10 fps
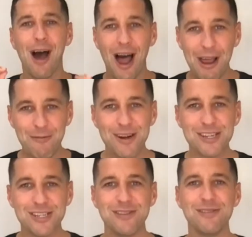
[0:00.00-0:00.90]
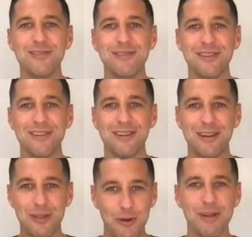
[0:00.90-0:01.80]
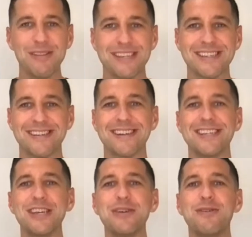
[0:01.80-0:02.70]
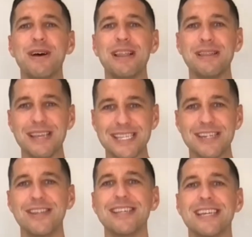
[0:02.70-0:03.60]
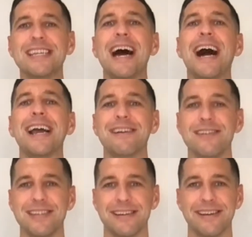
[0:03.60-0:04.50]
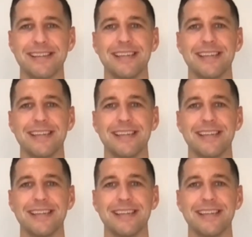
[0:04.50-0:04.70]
I want you, loyal listeners, to listen to this entire series.